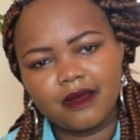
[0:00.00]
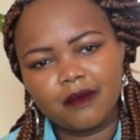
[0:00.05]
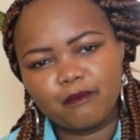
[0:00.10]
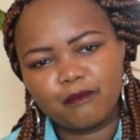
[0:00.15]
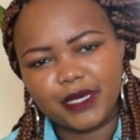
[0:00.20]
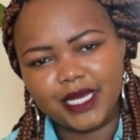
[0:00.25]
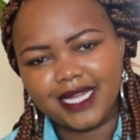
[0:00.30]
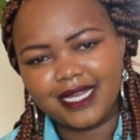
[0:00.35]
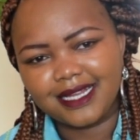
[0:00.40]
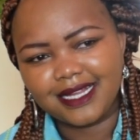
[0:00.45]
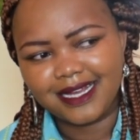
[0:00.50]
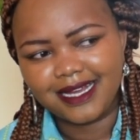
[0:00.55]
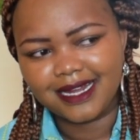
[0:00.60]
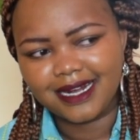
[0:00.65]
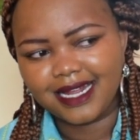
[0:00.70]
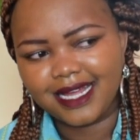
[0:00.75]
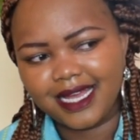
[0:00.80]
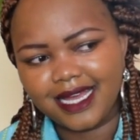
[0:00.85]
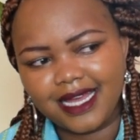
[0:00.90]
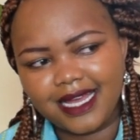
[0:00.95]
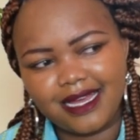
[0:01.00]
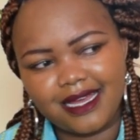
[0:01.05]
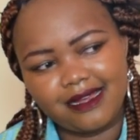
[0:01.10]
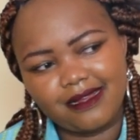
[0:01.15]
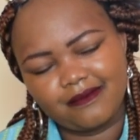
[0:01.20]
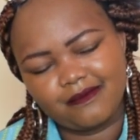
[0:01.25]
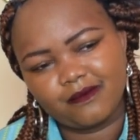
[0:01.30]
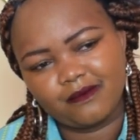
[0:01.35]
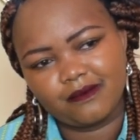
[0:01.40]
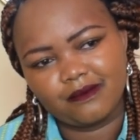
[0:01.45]
pale gray,
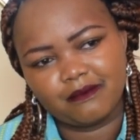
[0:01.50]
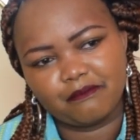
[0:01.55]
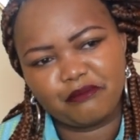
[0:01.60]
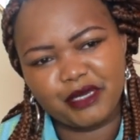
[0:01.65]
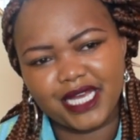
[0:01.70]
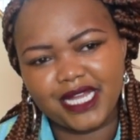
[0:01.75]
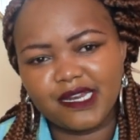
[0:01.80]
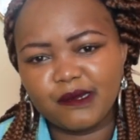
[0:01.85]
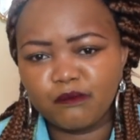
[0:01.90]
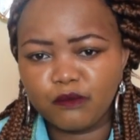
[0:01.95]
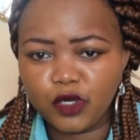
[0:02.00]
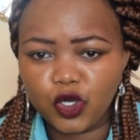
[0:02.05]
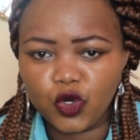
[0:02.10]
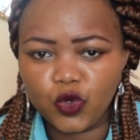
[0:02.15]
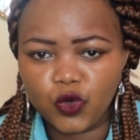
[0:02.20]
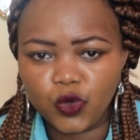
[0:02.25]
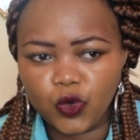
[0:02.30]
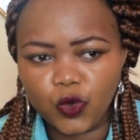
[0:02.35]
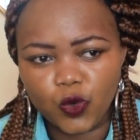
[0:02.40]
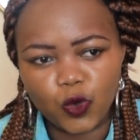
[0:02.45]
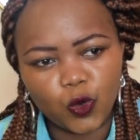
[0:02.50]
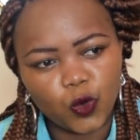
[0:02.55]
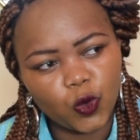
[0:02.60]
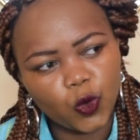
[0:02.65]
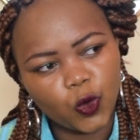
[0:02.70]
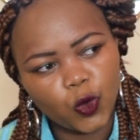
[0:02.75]
pale blue,